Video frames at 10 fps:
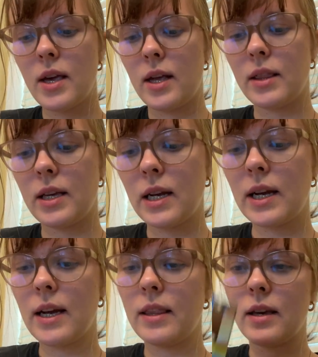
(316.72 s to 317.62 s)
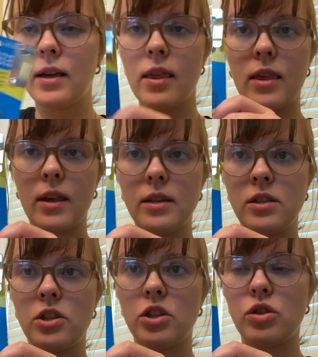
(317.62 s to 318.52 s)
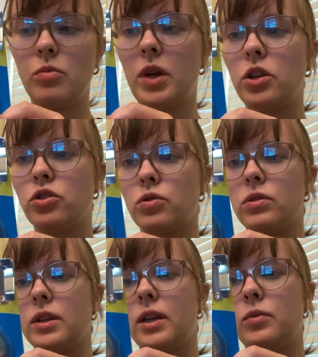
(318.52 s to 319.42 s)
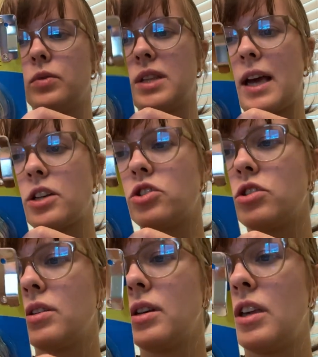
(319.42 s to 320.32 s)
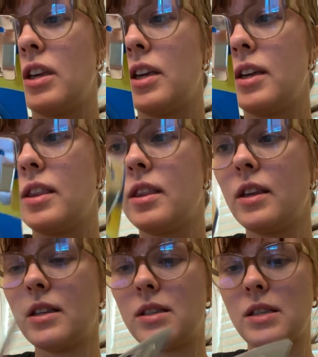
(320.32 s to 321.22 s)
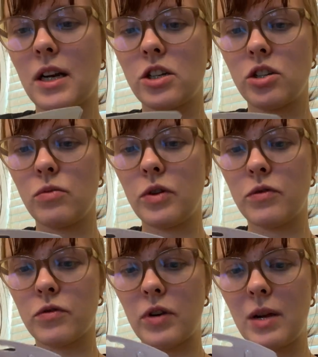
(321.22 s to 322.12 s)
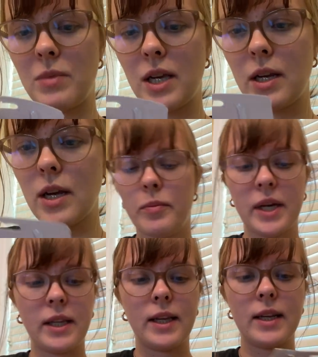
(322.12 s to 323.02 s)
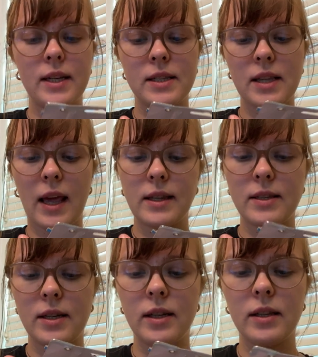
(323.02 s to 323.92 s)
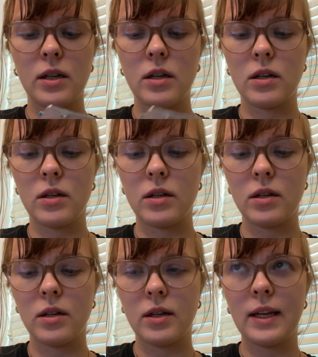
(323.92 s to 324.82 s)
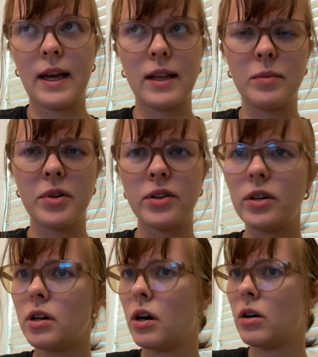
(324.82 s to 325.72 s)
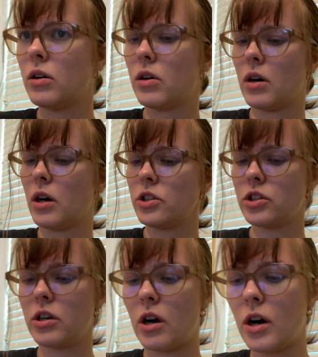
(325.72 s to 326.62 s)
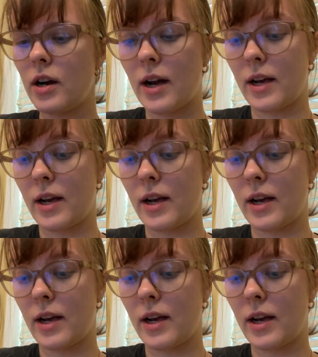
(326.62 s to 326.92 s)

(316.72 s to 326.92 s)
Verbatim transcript: And then I got this just to make jewelry. It was actually in this section with framing, but it is 18 caliber, go gosh, go